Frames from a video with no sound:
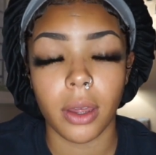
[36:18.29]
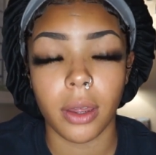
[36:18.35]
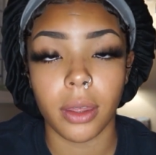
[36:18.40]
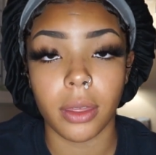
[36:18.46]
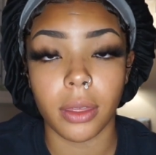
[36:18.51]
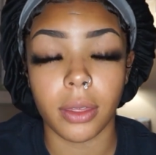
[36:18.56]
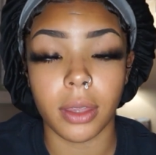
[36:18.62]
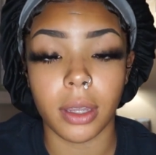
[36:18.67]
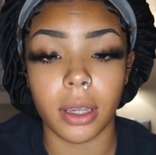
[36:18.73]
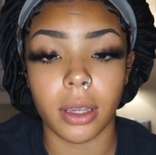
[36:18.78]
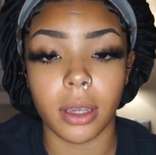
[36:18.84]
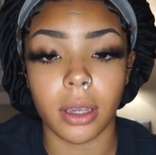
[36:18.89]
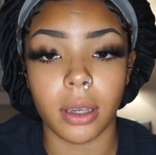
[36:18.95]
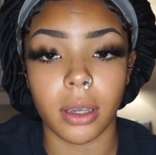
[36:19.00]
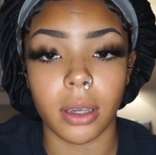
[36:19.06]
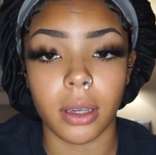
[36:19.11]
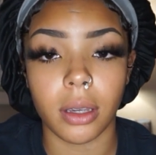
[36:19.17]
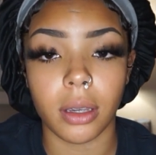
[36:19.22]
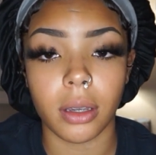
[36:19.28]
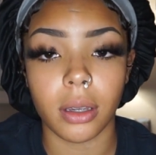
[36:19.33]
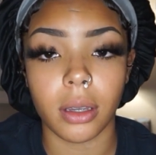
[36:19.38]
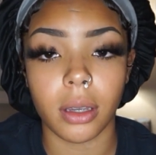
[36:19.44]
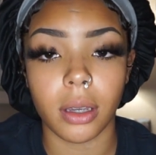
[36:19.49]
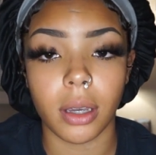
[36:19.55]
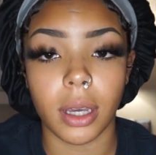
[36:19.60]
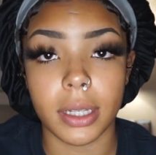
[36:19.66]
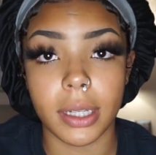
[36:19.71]
the
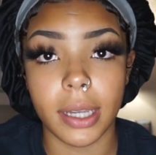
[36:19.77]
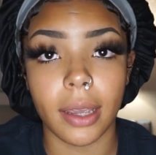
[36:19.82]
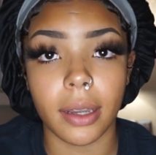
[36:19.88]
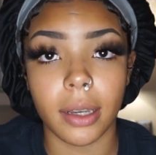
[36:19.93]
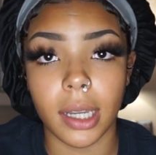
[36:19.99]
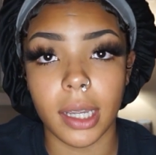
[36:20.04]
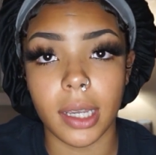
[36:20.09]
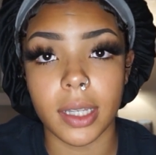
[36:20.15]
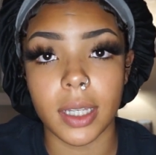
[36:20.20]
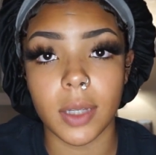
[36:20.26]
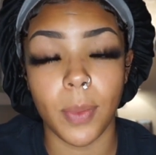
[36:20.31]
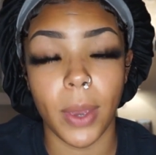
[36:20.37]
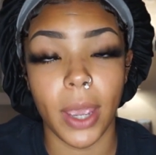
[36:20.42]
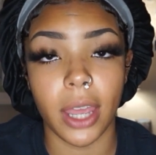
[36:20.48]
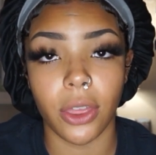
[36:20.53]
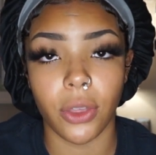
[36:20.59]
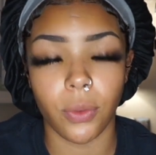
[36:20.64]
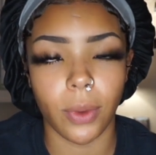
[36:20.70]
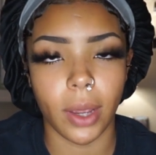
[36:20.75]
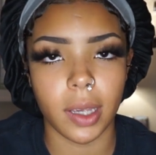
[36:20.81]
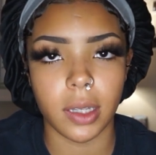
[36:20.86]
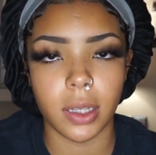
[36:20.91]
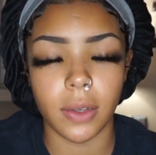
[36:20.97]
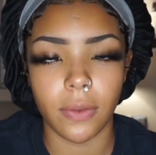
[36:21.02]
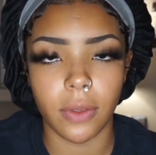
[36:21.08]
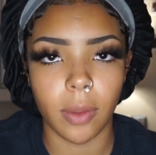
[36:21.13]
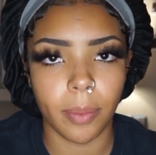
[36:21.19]
attendees pay the
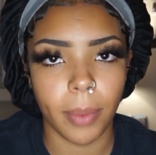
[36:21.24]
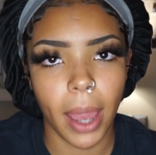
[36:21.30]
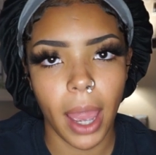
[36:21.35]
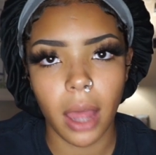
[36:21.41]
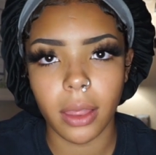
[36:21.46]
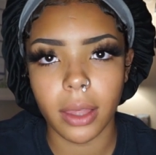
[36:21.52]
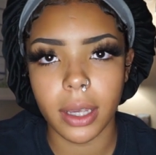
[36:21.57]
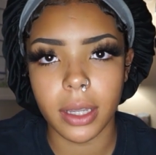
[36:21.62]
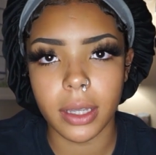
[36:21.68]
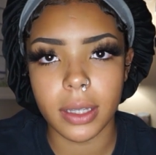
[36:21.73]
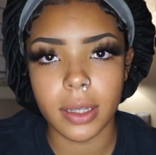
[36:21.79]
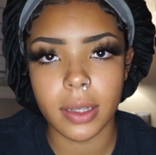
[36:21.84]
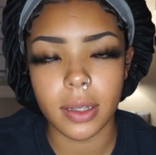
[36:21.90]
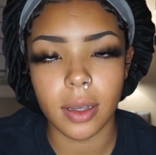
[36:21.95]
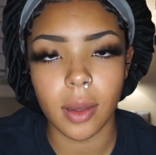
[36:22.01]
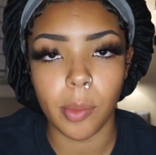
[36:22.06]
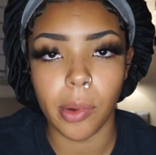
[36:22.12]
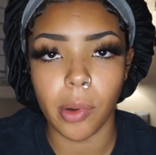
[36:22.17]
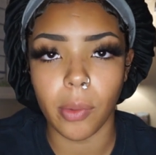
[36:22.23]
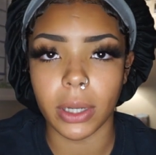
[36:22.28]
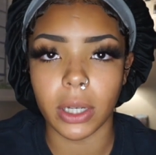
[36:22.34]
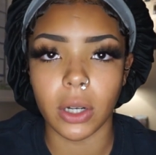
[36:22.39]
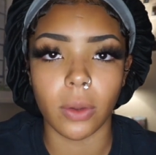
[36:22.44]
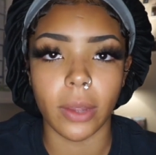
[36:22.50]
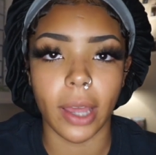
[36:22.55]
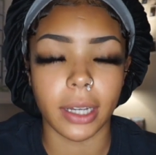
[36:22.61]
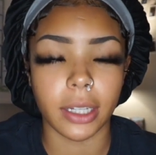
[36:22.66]
rest of the balance, but we
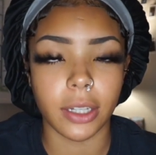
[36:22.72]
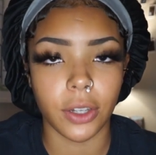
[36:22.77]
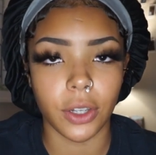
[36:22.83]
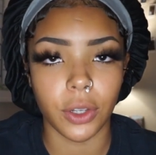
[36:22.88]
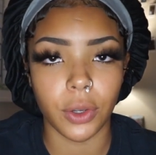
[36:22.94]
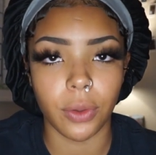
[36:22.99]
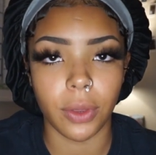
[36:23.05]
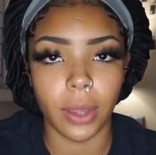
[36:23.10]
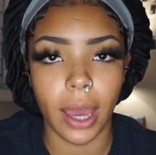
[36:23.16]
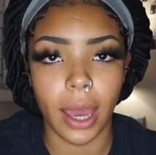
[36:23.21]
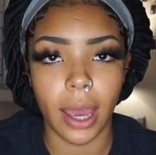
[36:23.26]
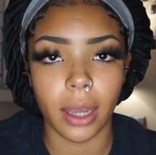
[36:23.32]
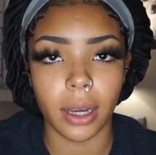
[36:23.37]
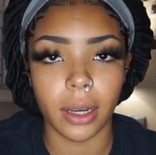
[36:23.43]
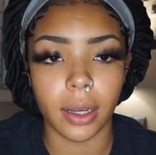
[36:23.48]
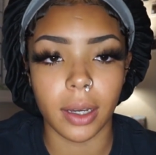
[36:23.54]
don't like to do that.